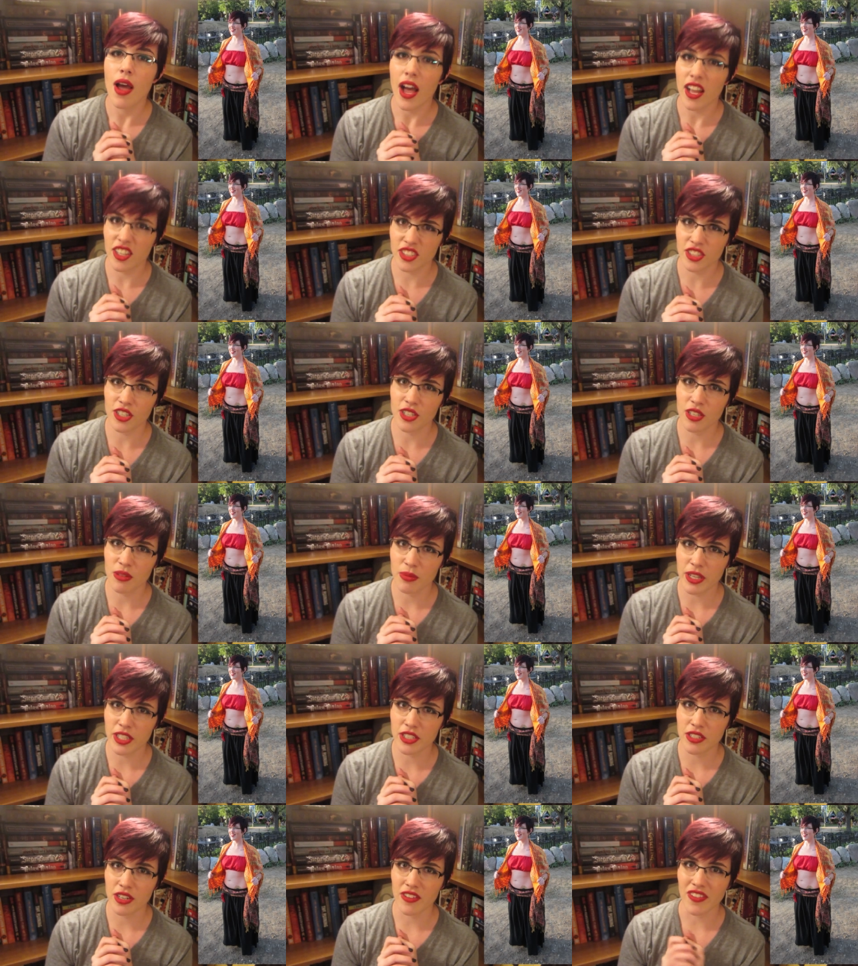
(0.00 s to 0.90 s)
I'll show you a
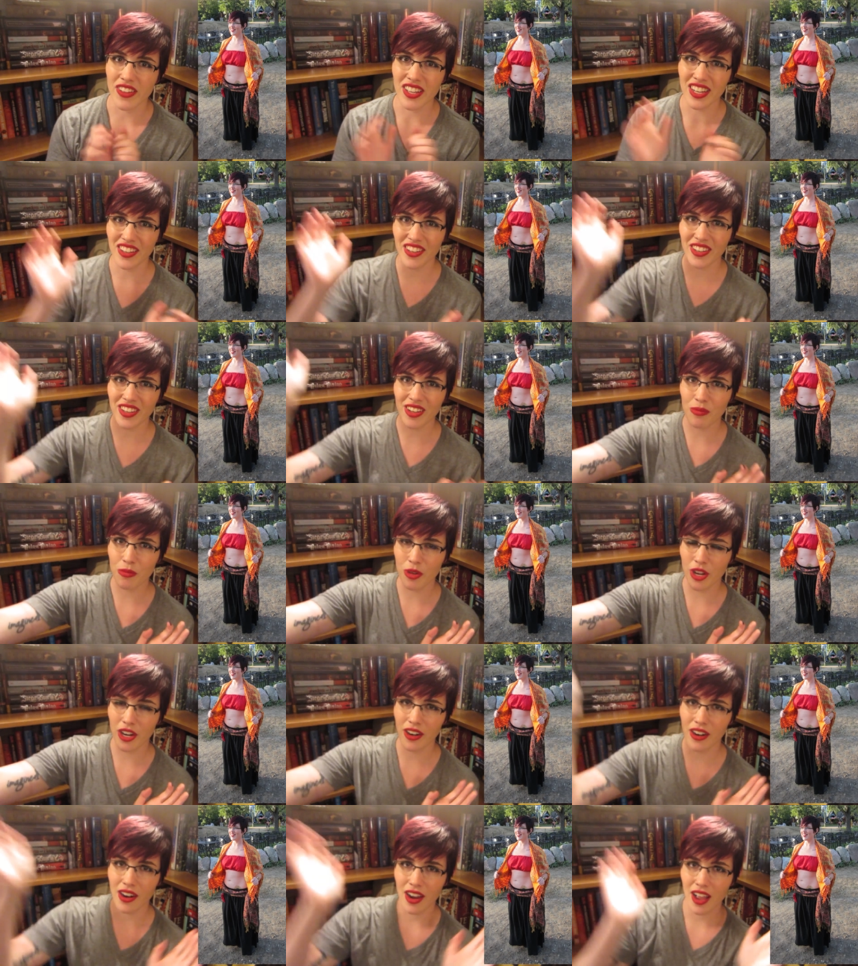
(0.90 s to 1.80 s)
picture of it
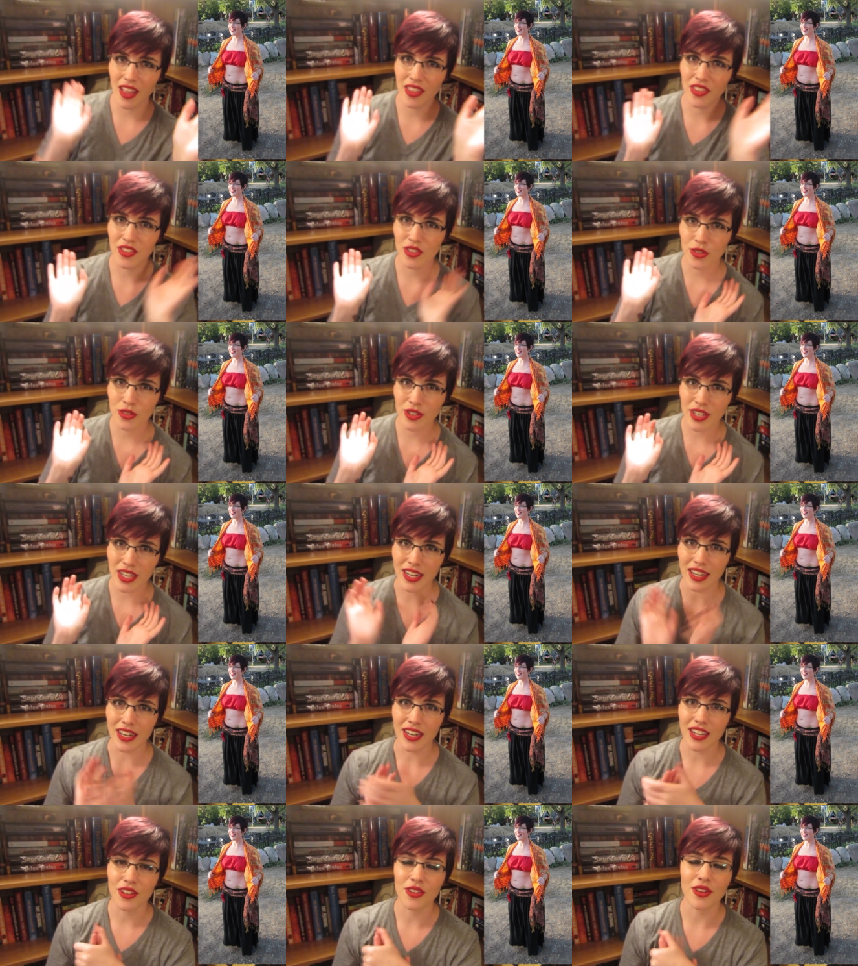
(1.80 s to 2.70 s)
somewhere on the
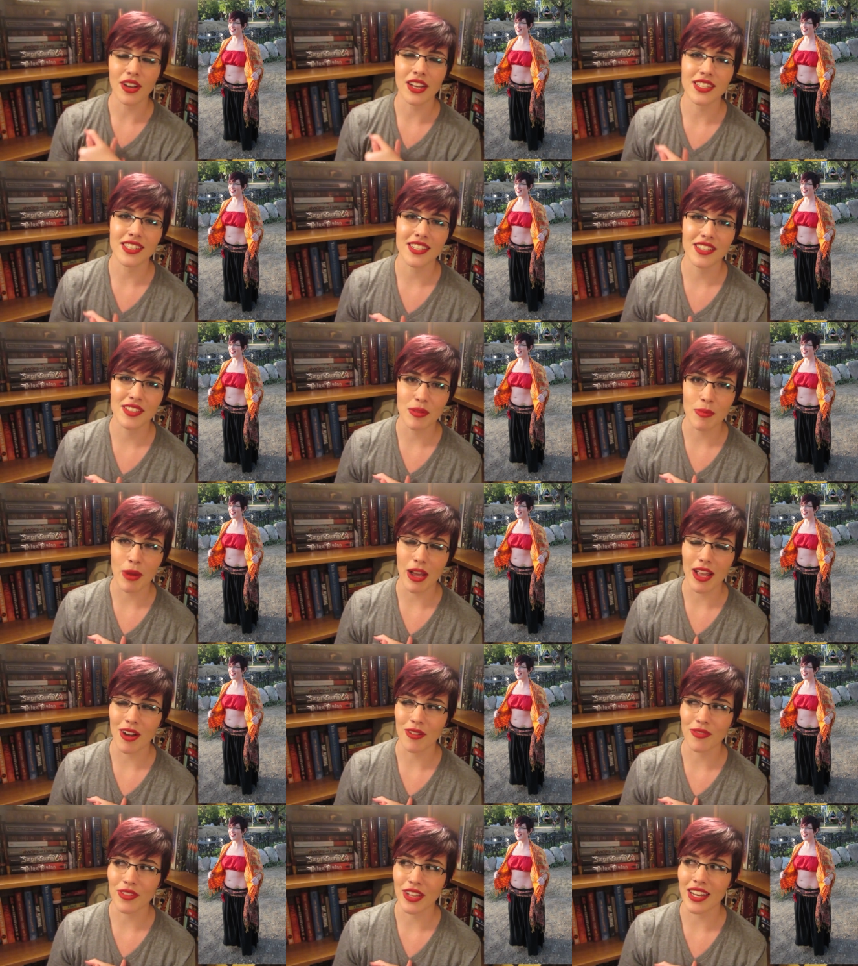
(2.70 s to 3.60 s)
screen and you guys can see my
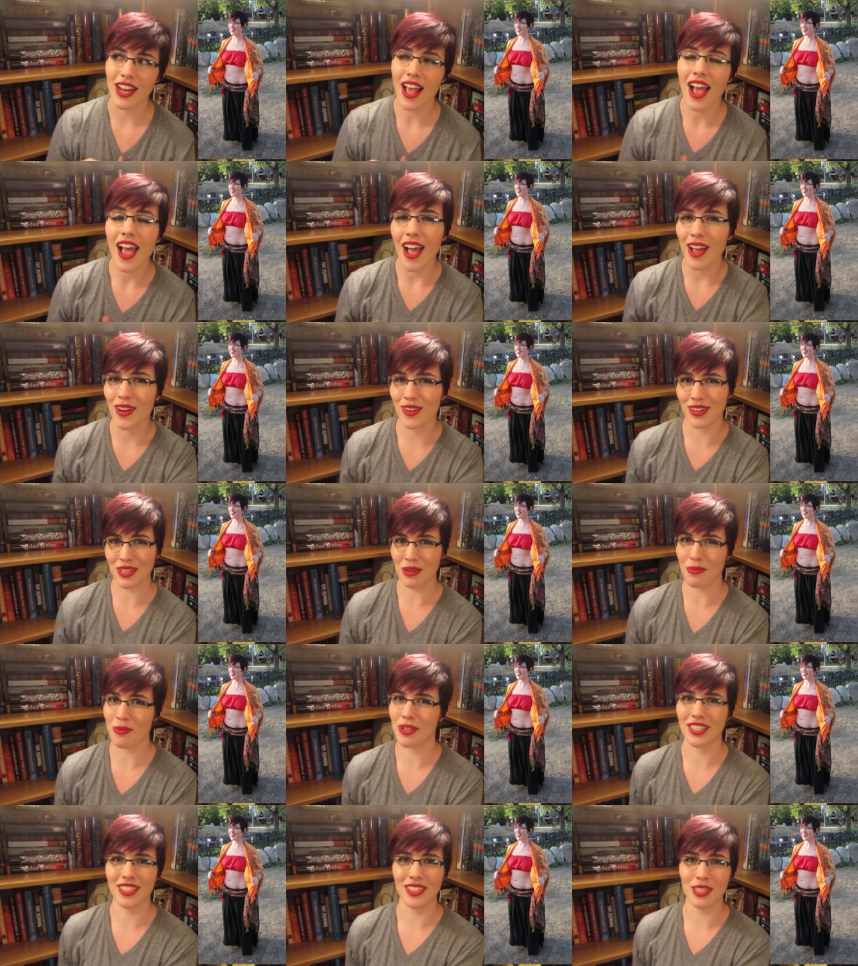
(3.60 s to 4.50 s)
outfit. I dressed
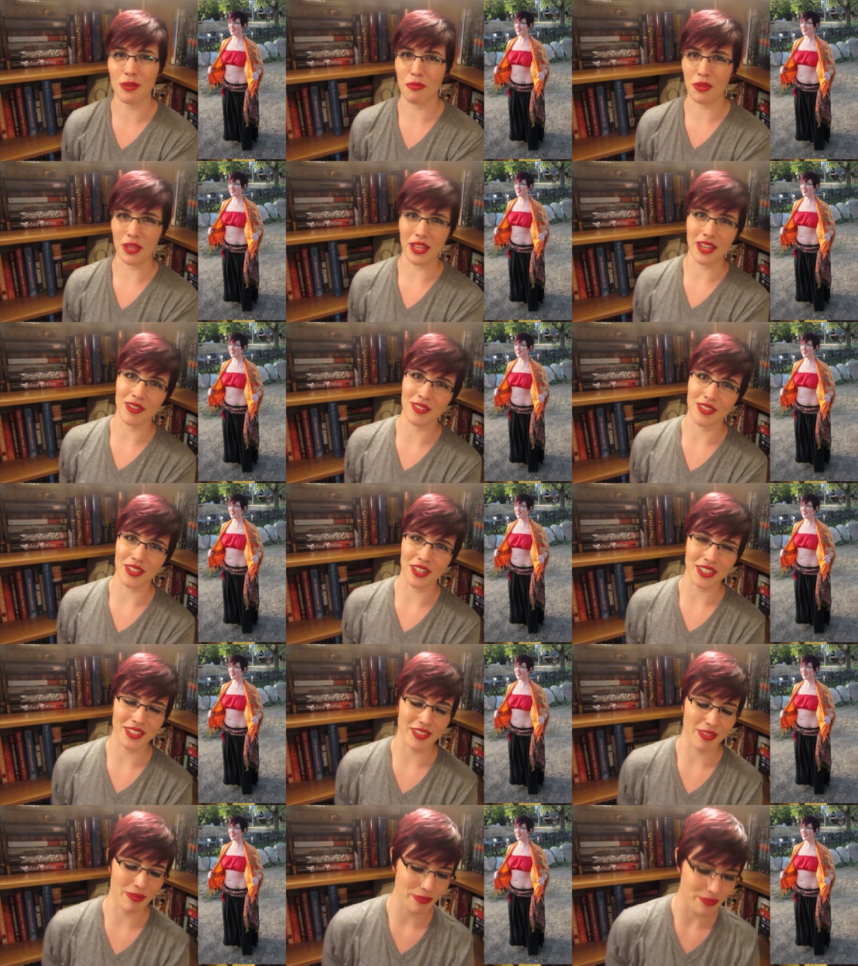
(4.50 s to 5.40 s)
up as a gypsy. It was
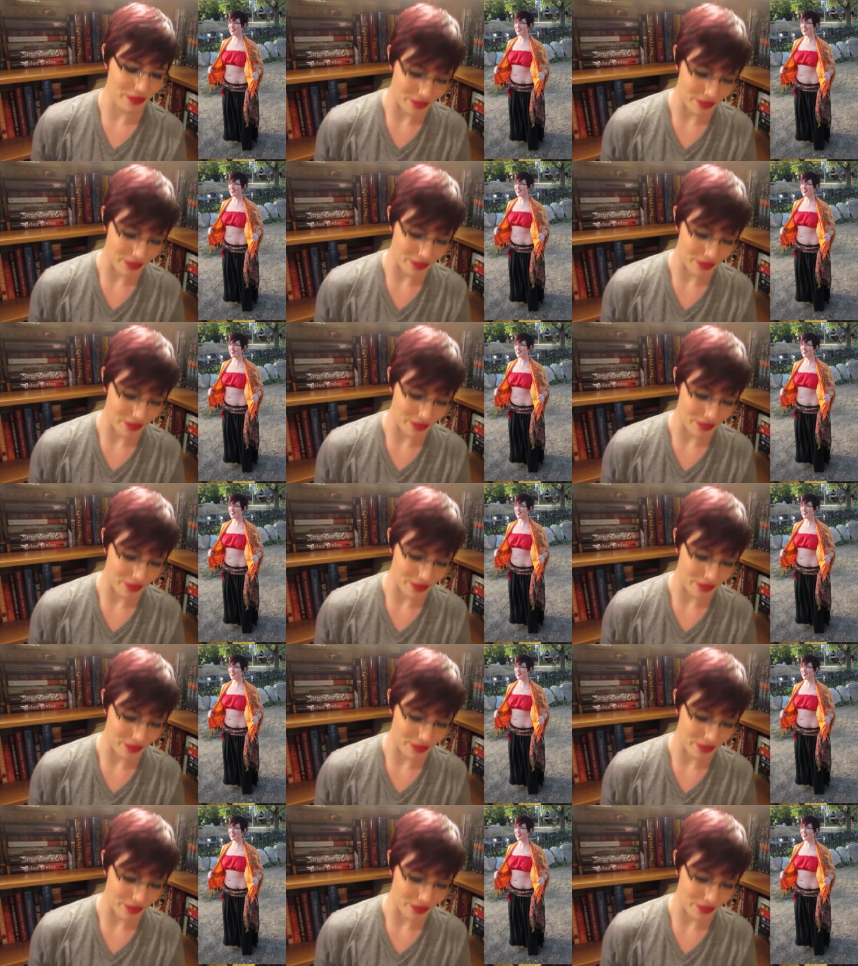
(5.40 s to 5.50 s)
awesome.